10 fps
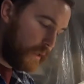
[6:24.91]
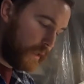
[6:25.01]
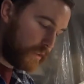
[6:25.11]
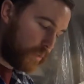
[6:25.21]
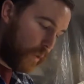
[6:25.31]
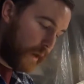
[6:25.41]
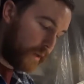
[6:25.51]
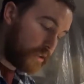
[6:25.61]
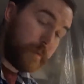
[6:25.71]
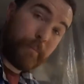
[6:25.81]
It's
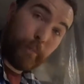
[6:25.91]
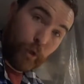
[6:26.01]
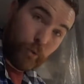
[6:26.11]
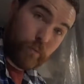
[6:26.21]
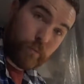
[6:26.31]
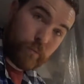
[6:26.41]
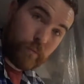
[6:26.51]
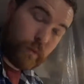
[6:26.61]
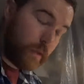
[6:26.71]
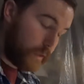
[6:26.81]
wired to be blue.
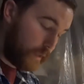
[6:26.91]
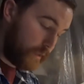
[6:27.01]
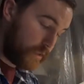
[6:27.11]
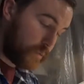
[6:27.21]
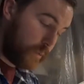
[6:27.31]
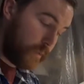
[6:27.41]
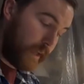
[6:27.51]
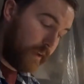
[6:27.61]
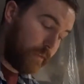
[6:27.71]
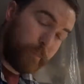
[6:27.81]
This one will
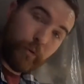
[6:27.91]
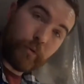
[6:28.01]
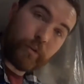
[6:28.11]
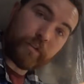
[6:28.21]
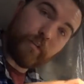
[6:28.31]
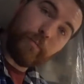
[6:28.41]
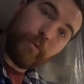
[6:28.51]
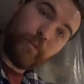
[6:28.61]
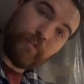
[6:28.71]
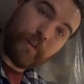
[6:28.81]
have a blue crystal, blue
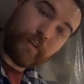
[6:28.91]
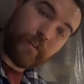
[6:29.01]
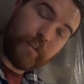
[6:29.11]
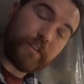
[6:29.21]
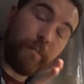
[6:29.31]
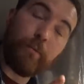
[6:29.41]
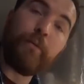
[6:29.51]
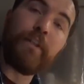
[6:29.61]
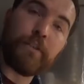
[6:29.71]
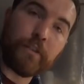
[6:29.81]
deflector dish, and blue
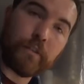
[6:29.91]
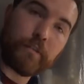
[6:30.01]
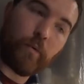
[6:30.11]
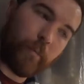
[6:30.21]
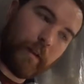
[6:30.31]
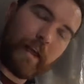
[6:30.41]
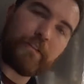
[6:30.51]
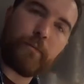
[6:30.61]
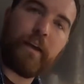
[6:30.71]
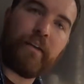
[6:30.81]
engines, where my
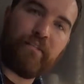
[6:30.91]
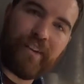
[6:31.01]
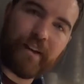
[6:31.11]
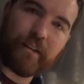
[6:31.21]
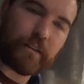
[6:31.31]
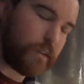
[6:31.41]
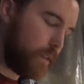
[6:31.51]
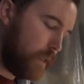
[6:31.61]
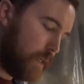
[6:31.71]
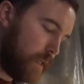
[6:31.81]
last one had violet.
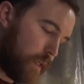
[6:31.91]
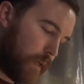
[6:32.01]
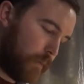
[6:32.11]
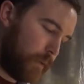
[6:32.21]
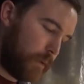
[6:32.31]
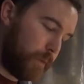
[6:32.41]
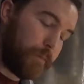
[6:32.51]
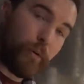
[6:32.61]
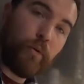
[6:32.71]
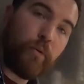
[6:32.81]
It'll be
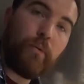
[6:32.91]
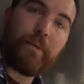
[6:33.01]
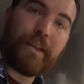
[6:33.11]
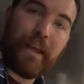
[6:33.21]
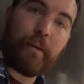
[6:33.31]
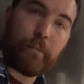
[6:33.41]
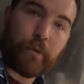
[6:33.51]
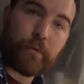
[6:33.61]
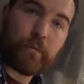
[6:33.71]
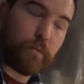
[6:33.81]
blue with amber,
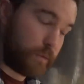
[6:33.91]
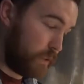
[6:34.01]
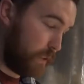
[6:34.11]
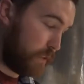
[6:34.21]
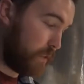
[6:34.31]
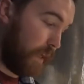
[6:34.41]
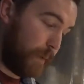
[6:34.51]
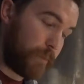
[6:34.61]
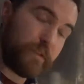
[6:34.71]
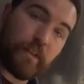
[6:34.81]
which is
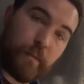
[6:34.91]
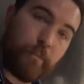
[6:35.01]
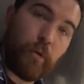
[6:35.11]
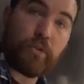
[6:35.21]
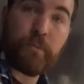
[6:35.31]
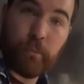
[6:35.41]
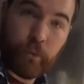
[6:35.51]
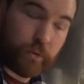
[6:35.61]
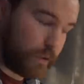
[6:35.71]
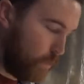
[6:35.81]
amber is in impulse,
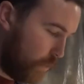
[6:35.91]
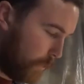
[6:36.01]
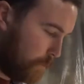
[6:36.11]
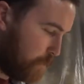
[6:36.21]
blue is in warp.